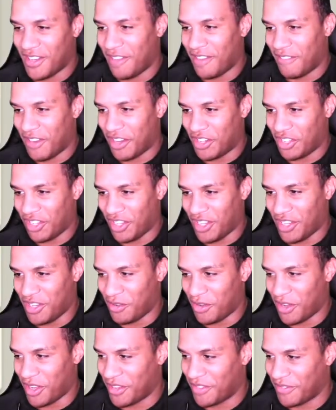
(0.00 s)
eventually
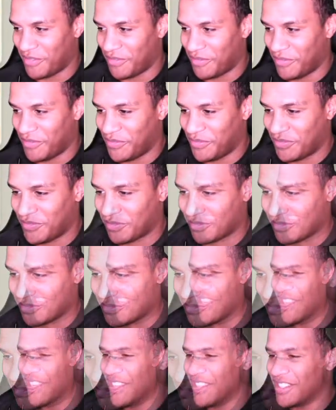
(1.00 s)
do it.
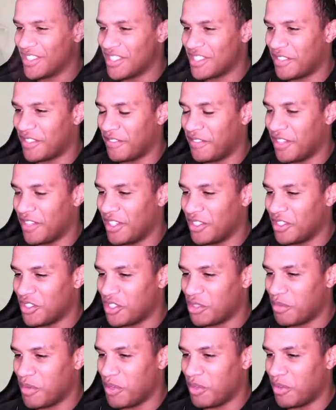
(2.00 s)
Just a fun little
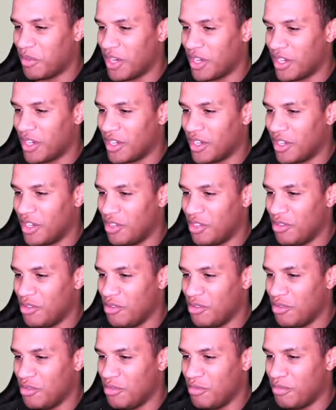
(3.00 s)
speed run.
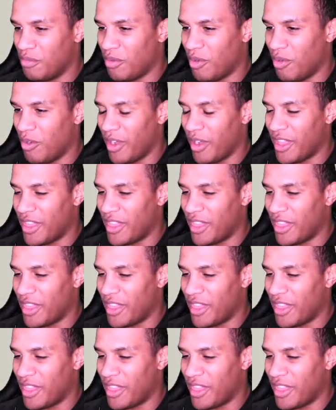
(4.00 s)
Oh boy,